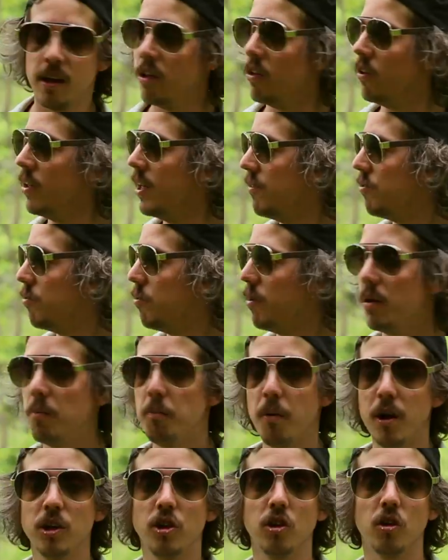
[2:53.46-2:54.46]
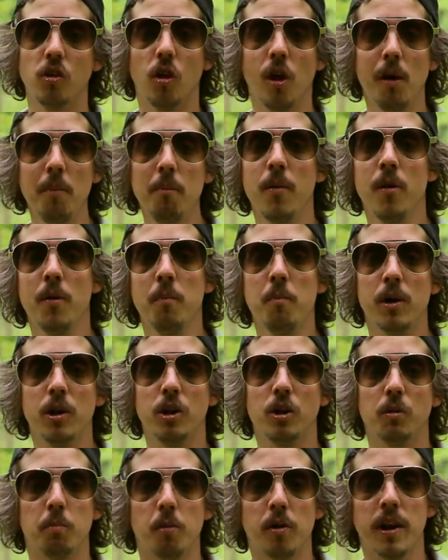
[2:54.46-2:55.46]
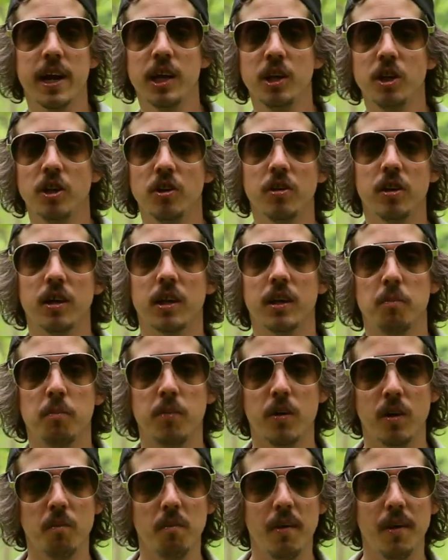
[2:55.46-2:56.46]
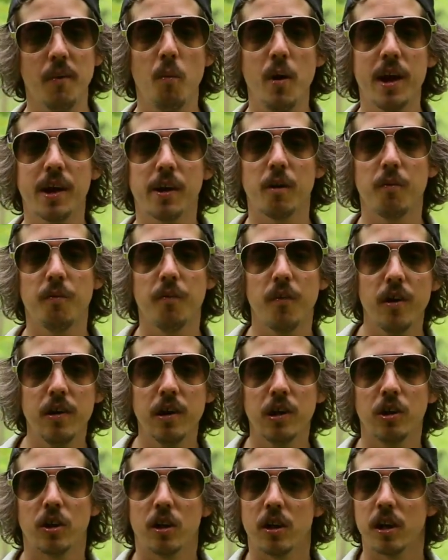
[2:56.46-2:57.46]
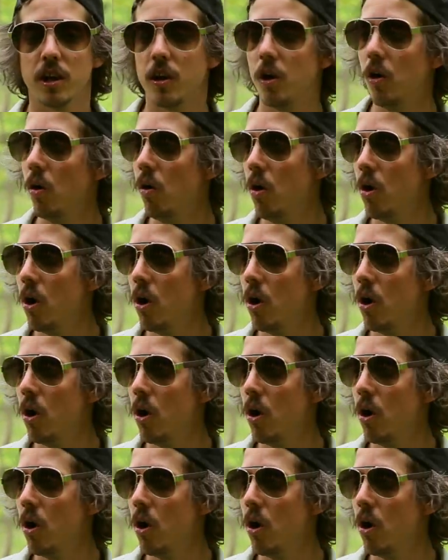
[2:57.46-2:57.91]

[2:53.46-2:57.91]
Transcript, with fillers: leaves me a bunch of lumber, a bunch of branches I can build my wicker furniture, you know.